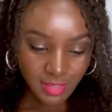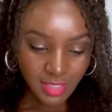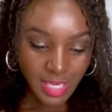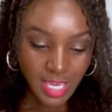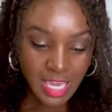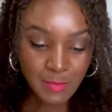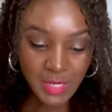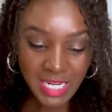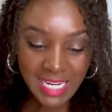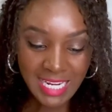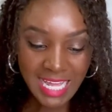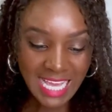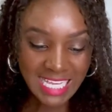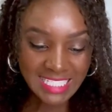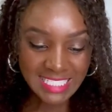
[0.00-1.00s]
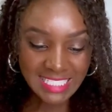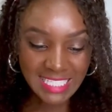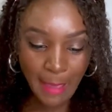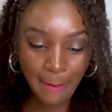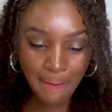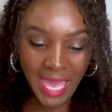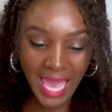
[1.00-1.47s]
Came in a nice
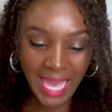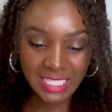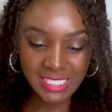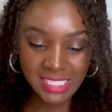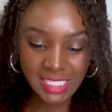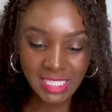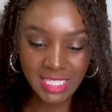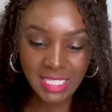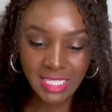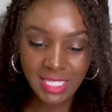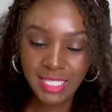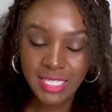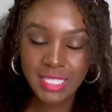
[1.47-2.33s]
packaging.